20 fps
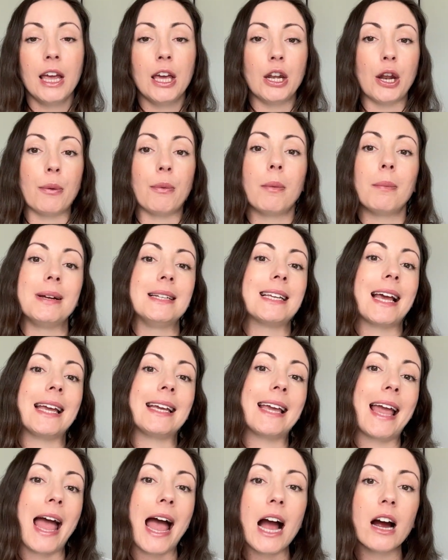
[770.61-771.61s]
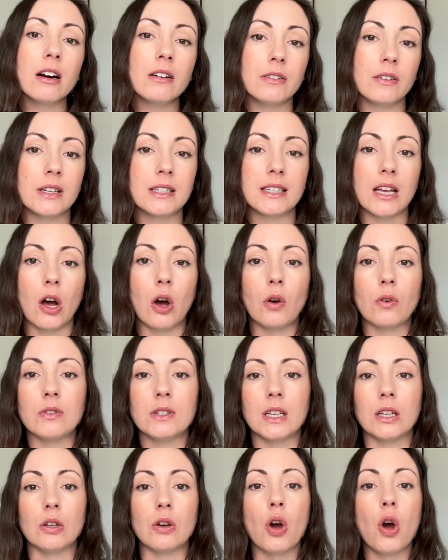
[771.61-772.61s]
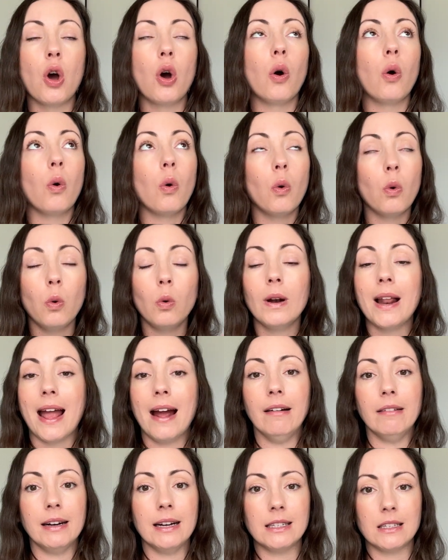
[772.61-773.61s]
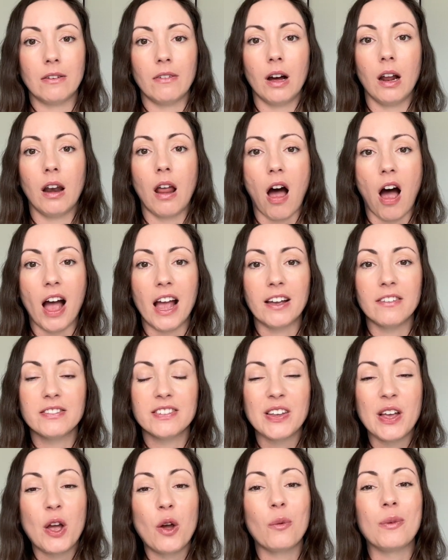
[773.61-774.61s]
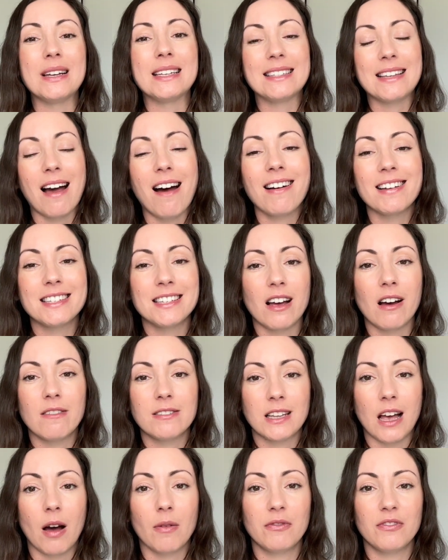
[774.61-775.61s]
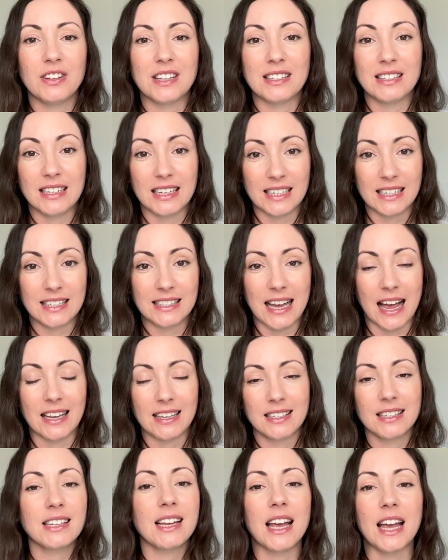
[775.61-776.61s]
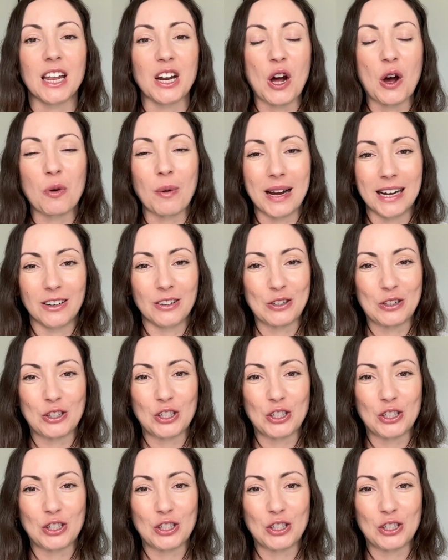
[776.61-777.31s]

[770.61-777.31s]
When we take care of ourselves in all areas of our lives, we set ourselves up for success in our weight loss